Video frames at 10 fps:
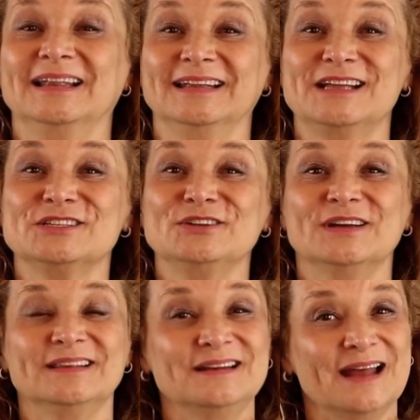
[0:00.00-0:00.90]
let's
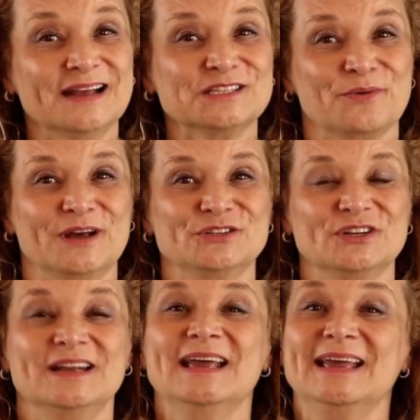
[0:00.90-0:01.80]
look at the next
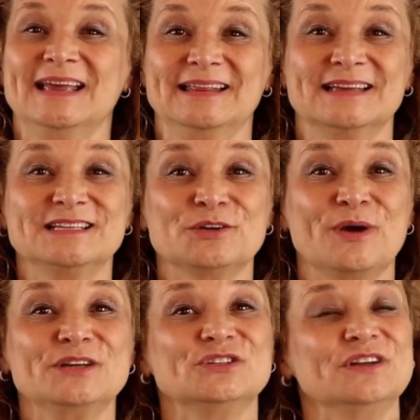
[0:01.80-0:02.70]
question. In this
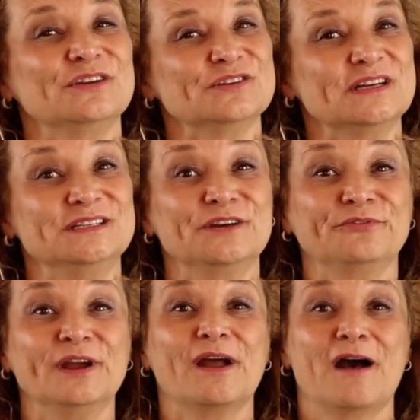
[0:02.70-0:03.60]
question, there's a
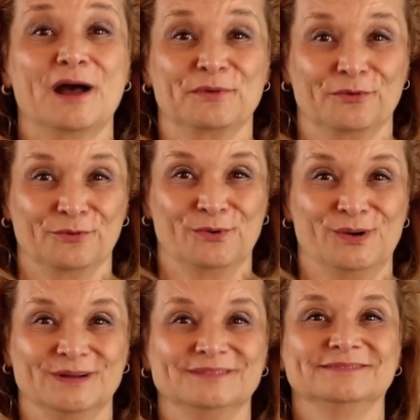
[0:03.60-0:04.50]
different comma
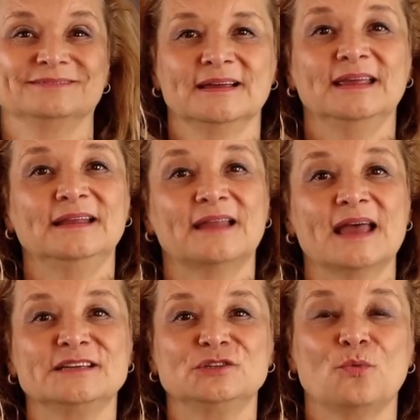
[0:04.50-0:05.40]
rule. He
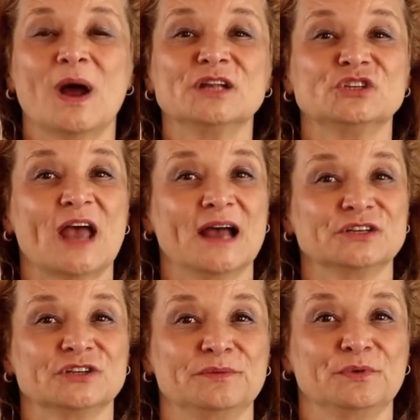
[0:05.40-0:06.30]
likes to watch
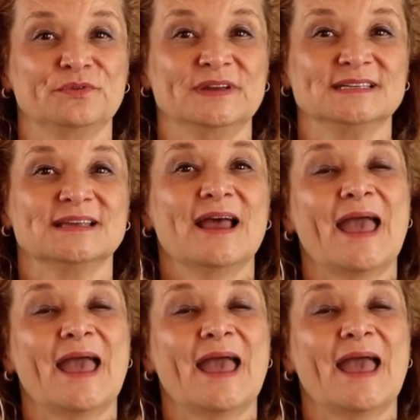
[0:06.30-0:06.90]
action movies